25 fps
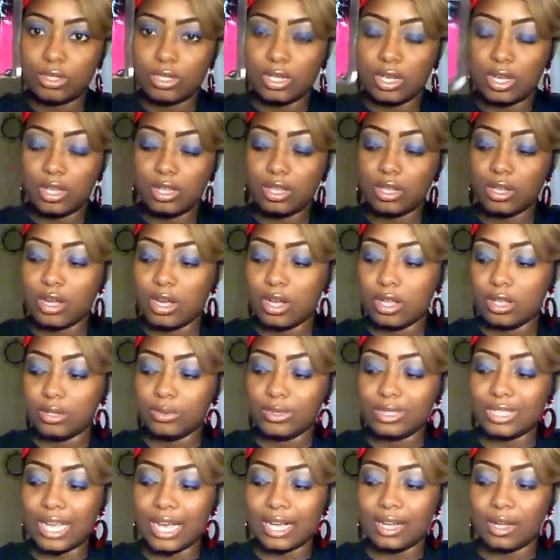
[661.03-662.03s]
The other color
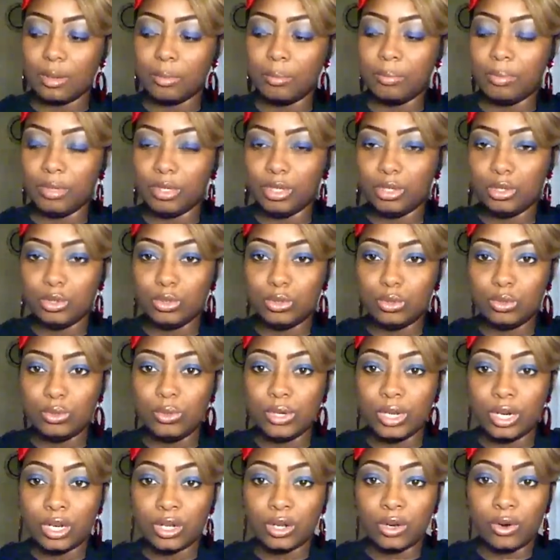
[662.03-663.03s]
was like a blue
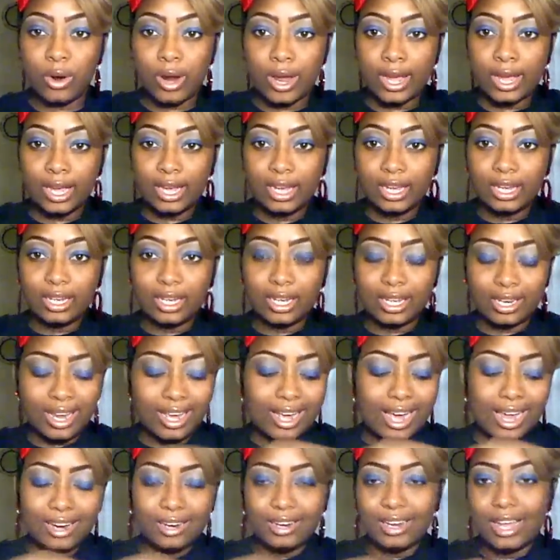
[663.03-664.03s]
and a gray. And I
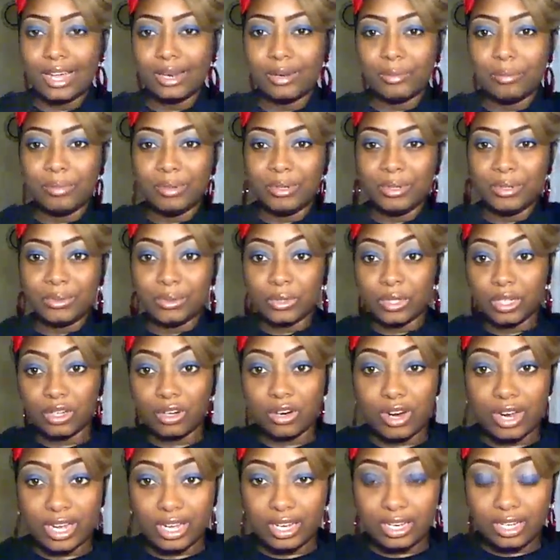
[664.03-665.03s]
got a lot of blue and
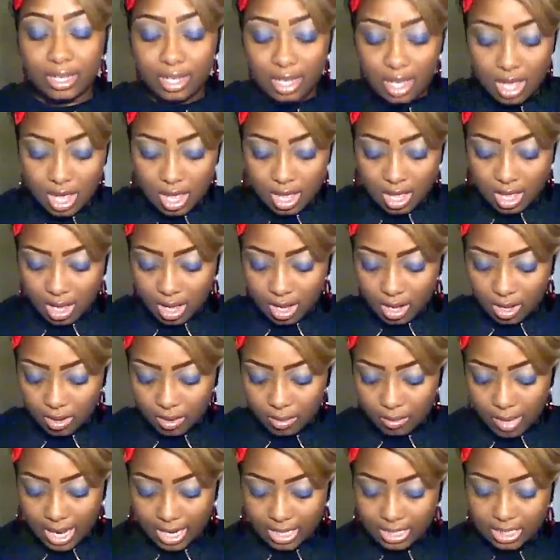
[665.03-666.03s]
gray
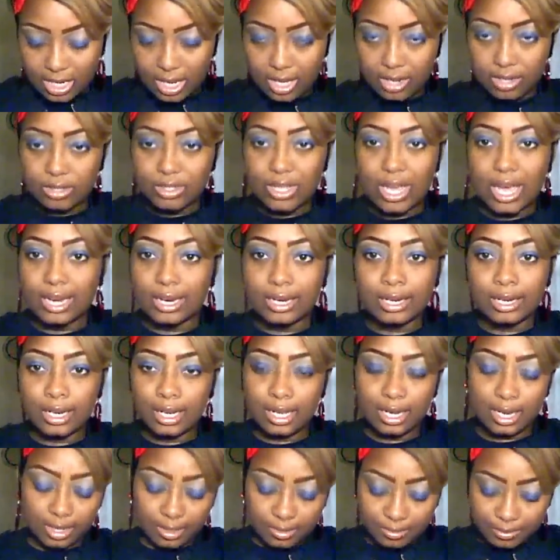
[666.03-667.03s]
um, eyeshadows. I didn't
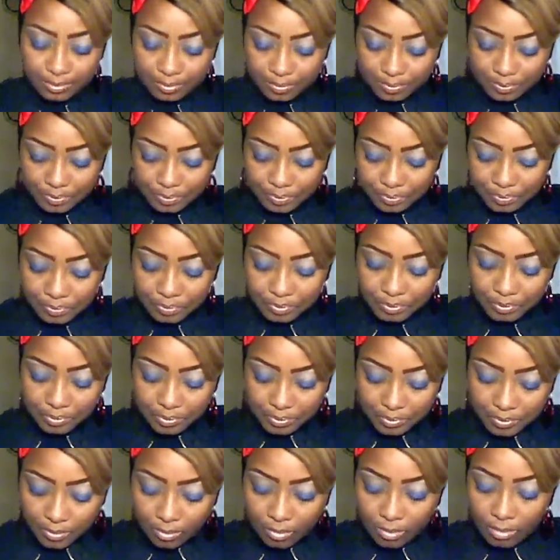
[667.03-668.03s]
need it.
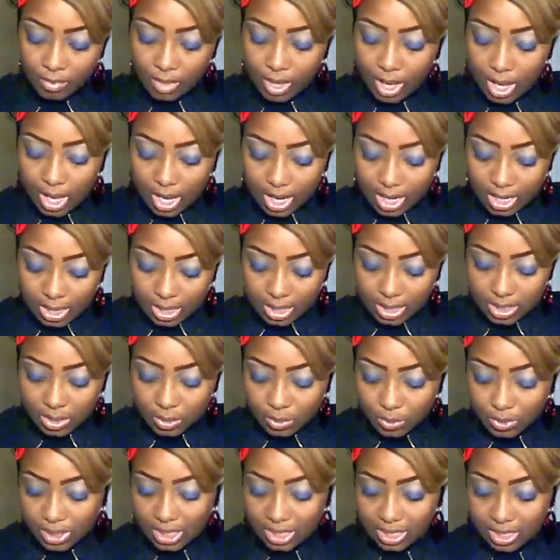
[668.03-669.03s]
And this
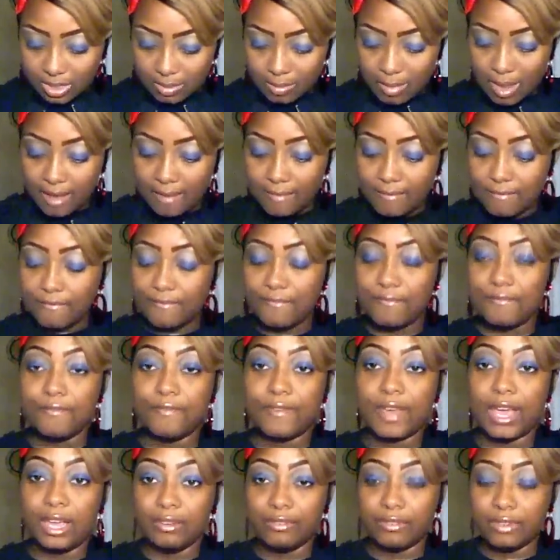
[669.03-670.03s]
one is my
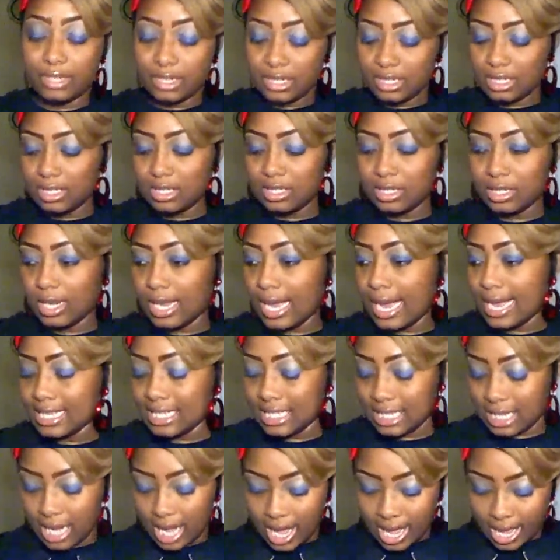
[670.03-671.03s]
favorite. This is the last
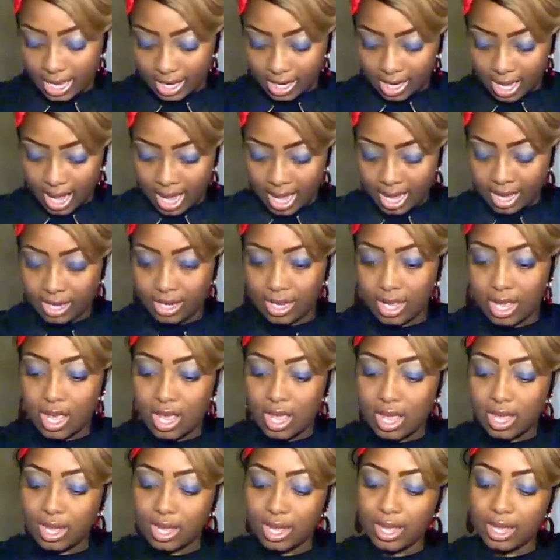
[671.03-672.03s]
thing I had got
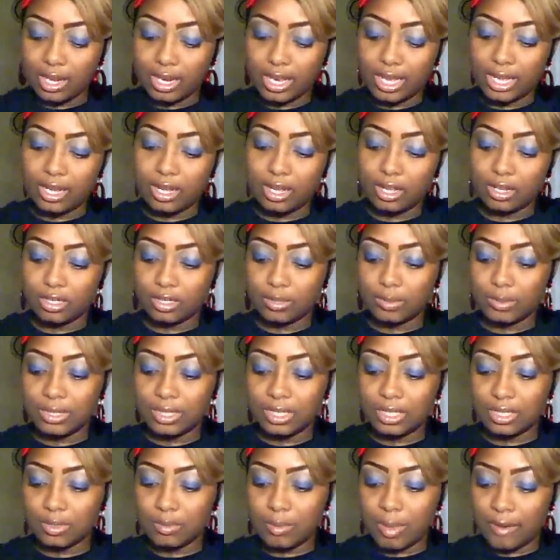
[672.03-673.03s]
in LA Colors. But
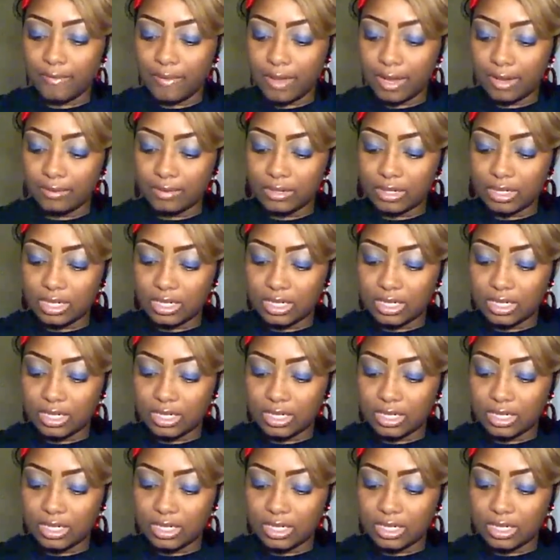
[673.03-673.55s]
this is my favorite.